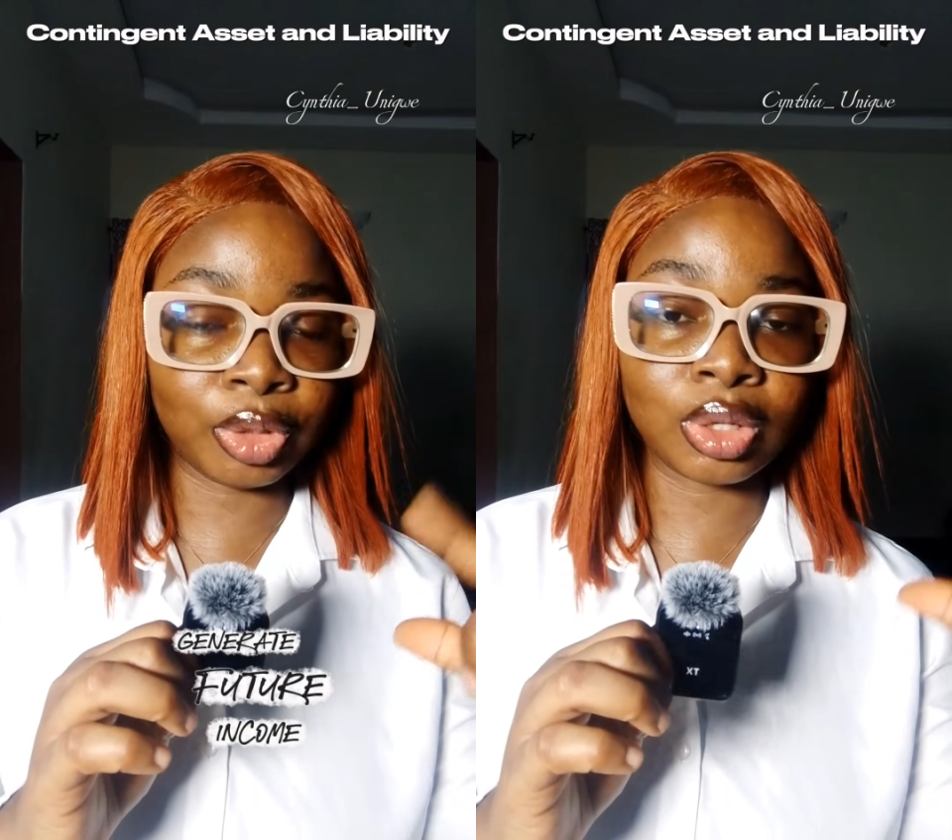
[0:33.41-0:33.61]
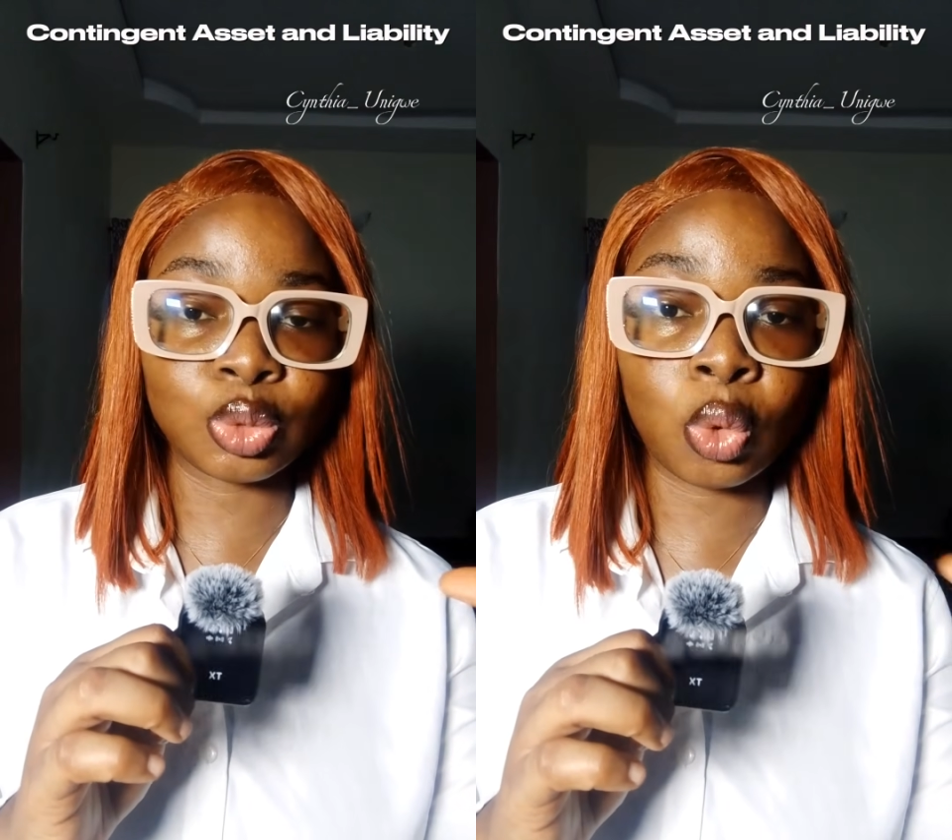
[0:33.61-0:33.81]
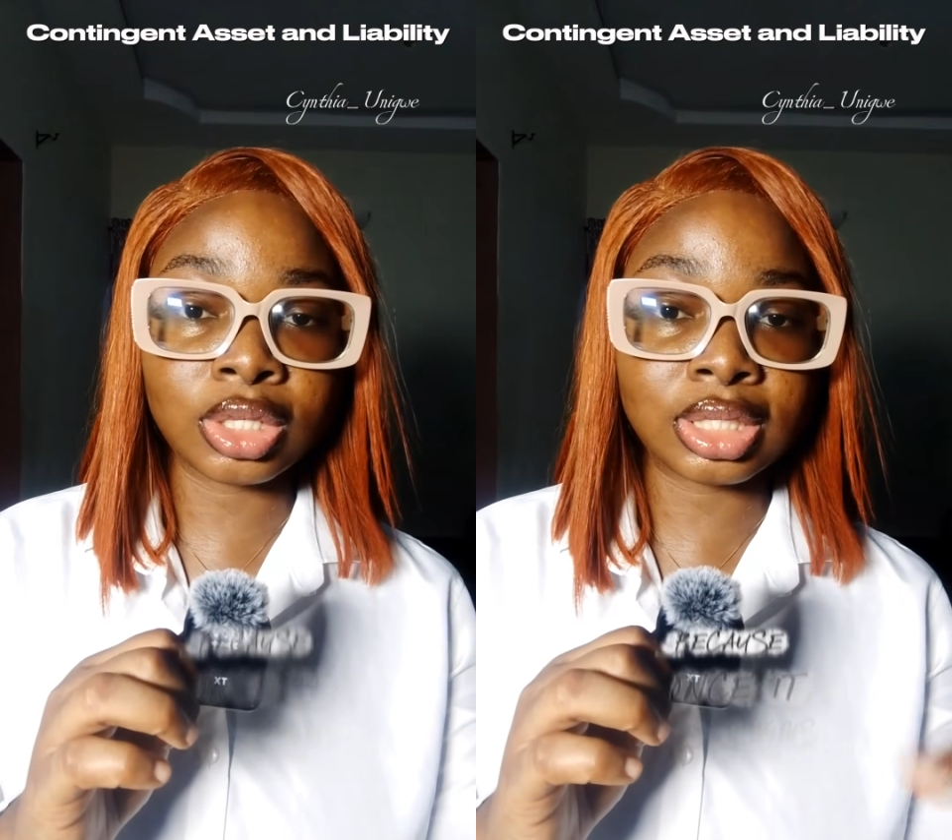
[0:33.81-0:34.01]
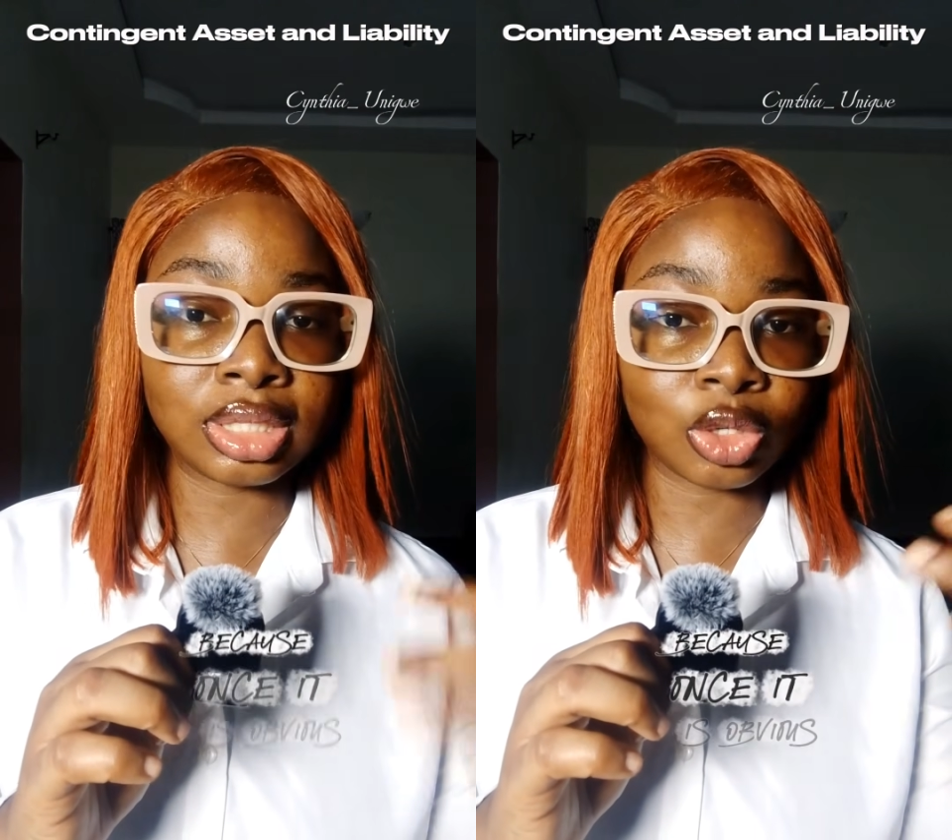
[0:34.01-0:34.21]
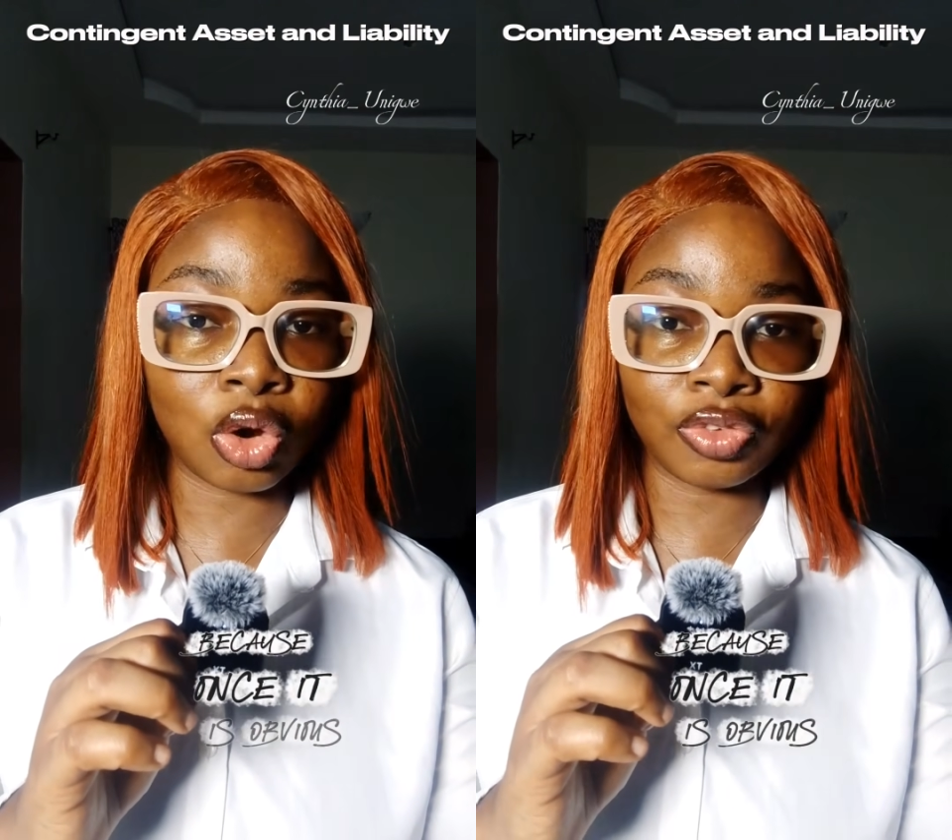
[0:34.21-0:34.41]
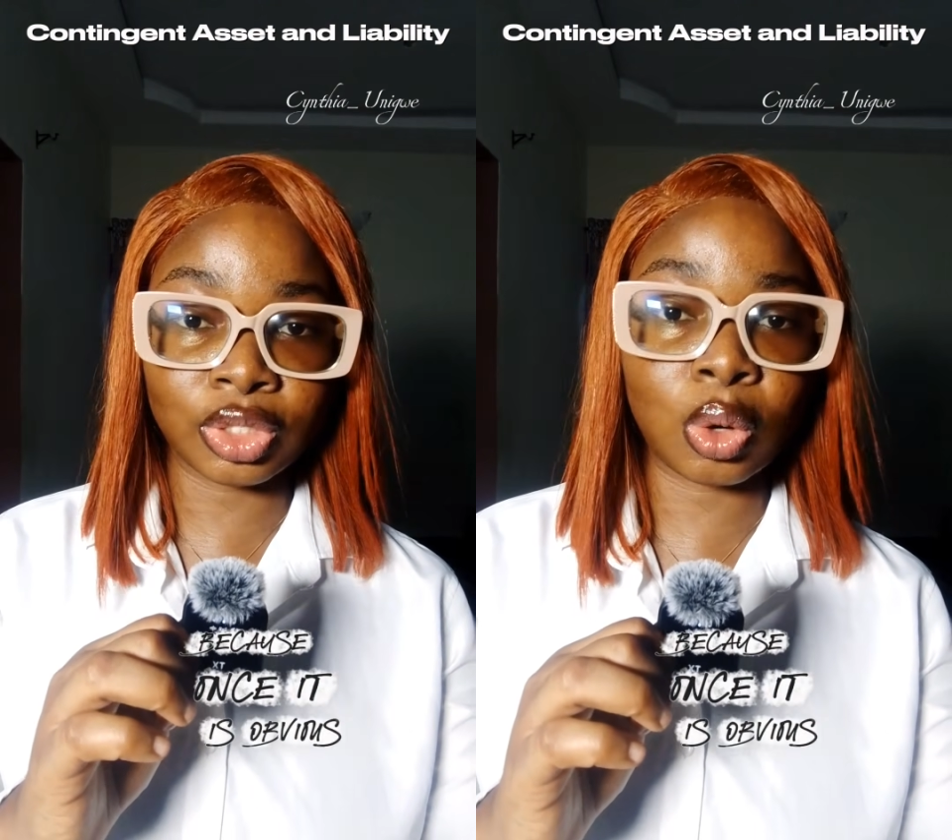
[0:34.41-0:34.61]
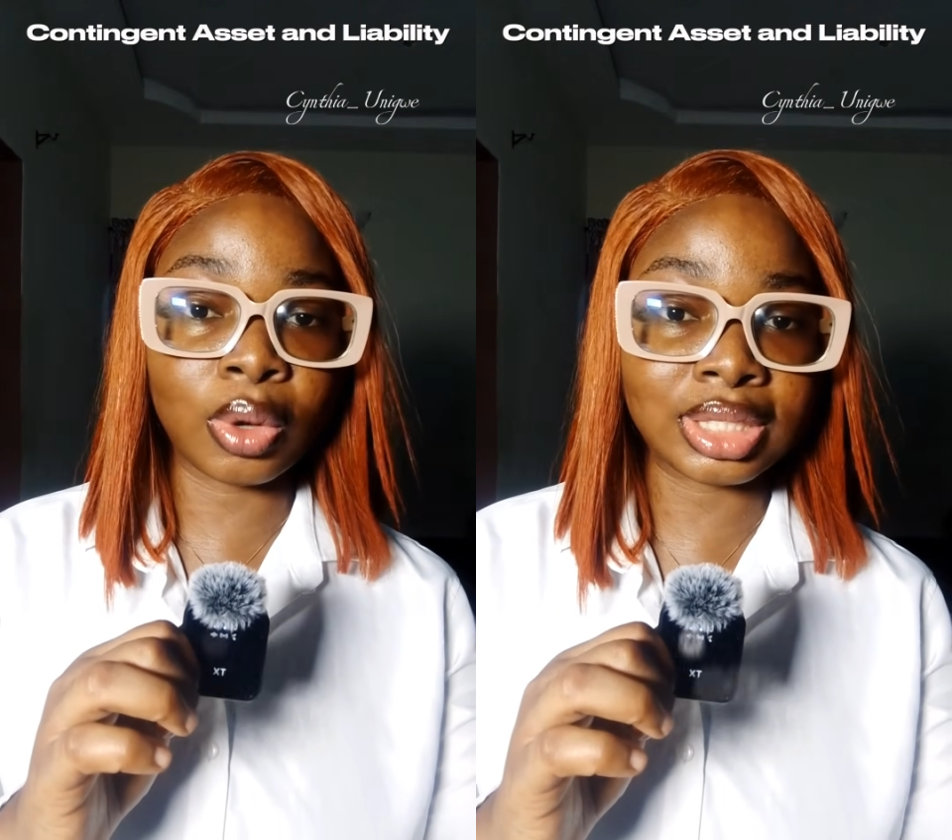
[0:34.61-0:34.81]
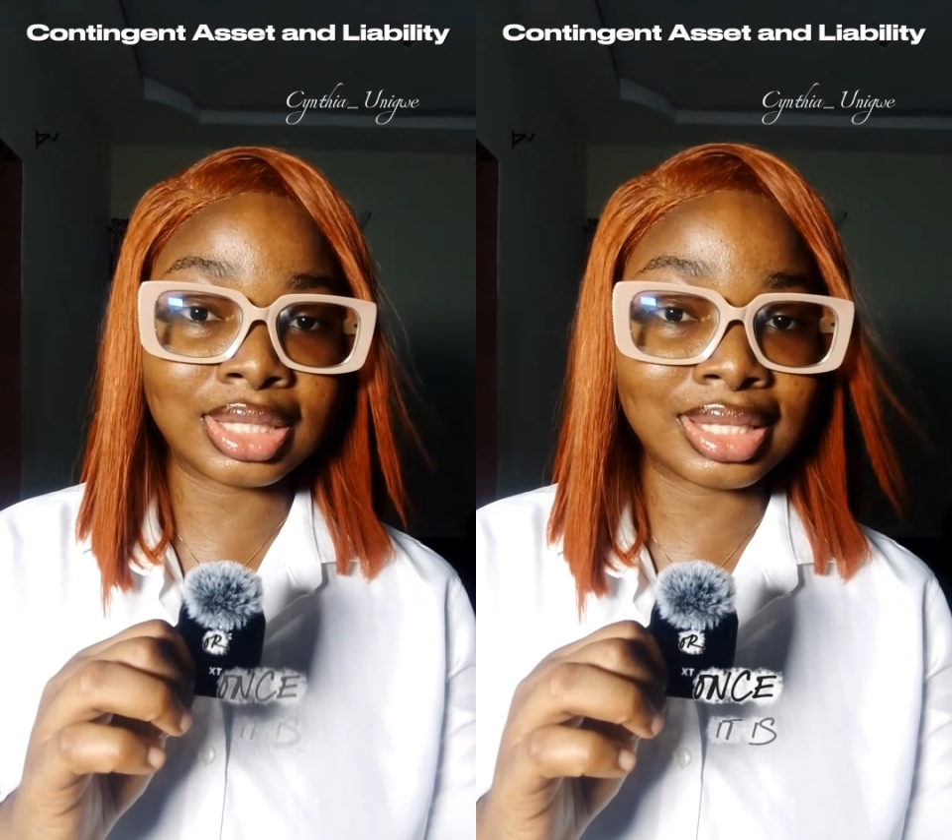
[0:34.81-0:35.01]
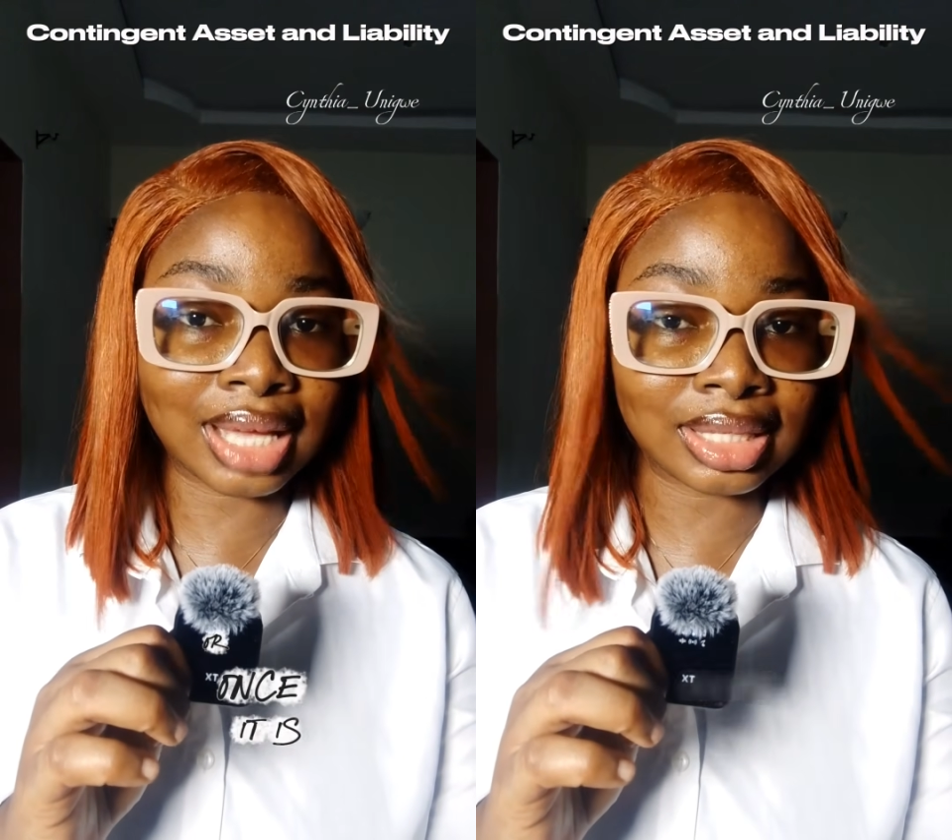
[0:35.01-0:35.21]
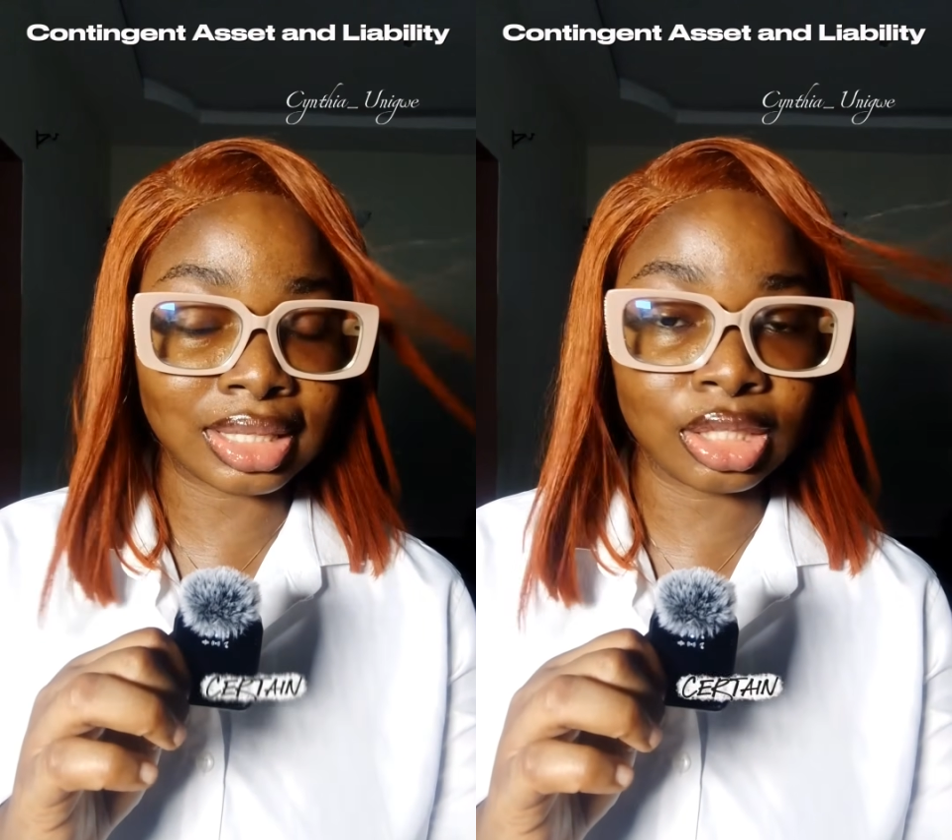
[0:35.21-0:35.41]
because once it is obvious or once it is
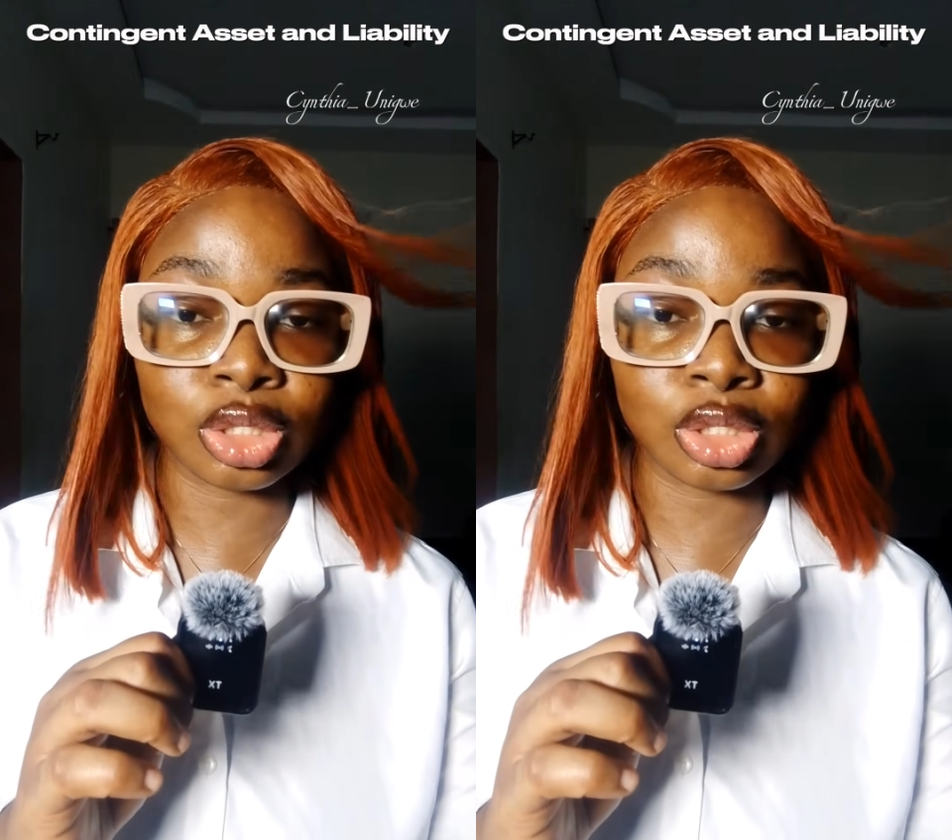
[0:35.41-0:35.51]
certain,